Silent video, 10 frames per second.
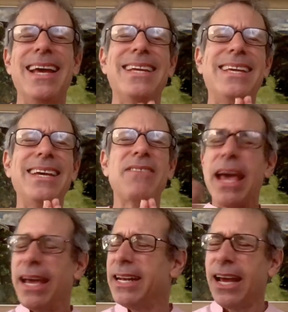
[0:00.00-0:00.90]
Give
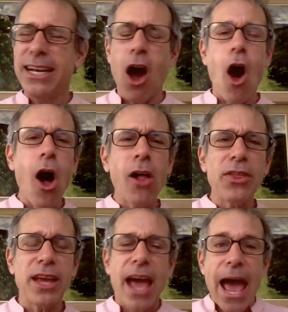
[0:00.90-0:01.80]
in
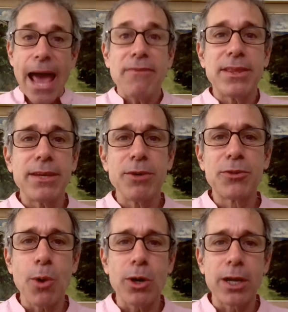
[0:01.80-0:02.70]
everything we've
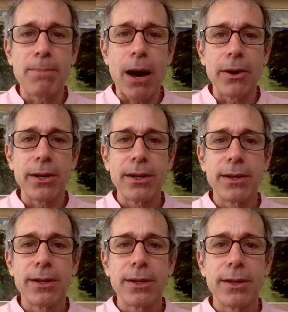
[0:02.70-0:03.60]
spoken about
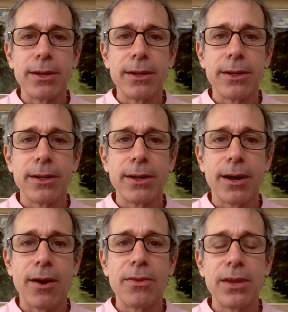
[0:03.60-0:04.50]

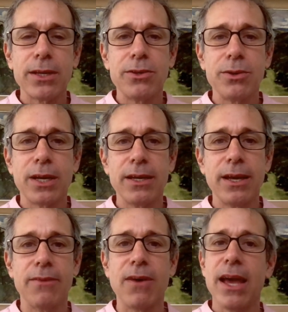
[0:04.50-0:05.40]
are things you can
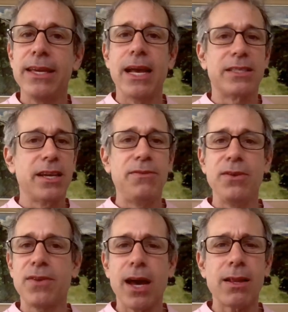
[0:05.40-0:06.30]
give. Yes, if you've
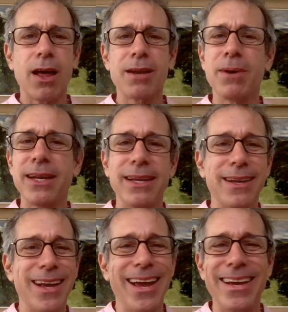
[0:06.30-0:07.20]
got a lot of money,
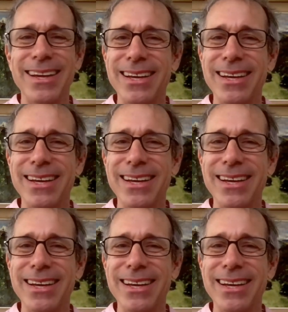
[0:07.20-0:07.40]
hey,